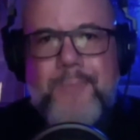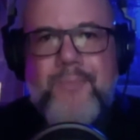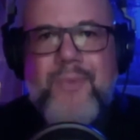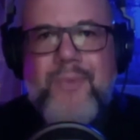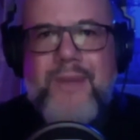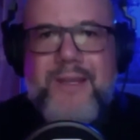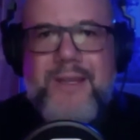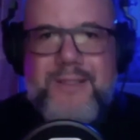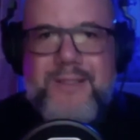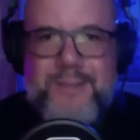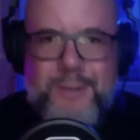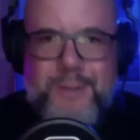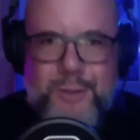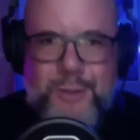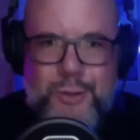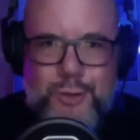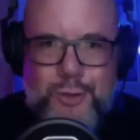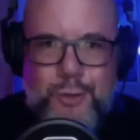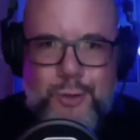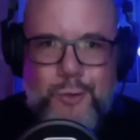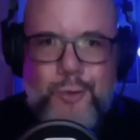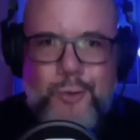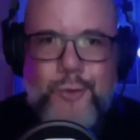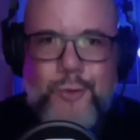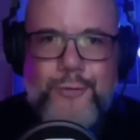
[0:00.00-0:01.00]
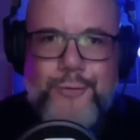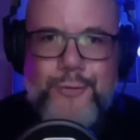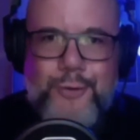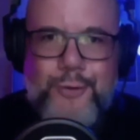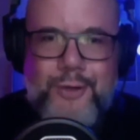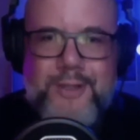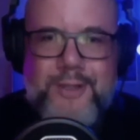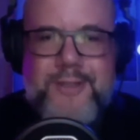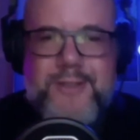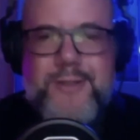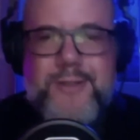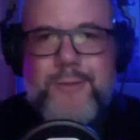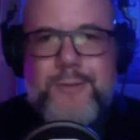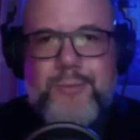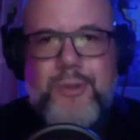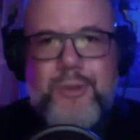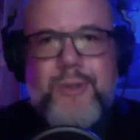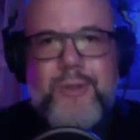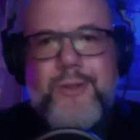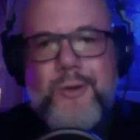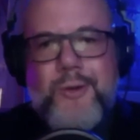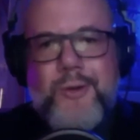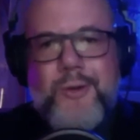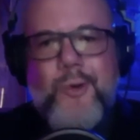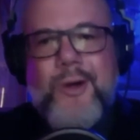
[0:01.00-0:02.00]
it's a tool for us to build a
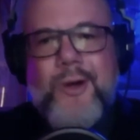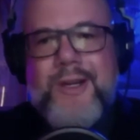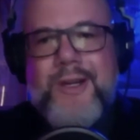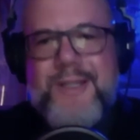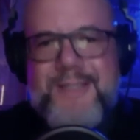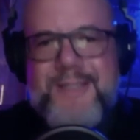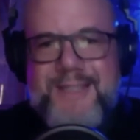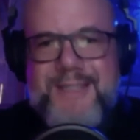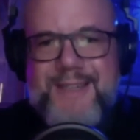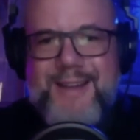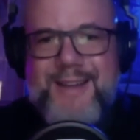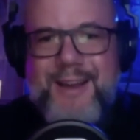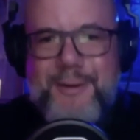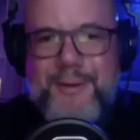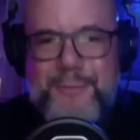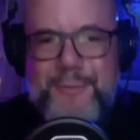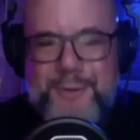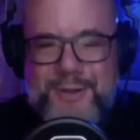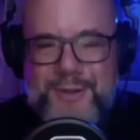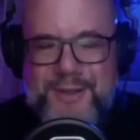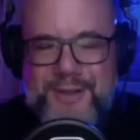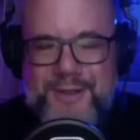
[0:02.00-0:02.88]
quality life with.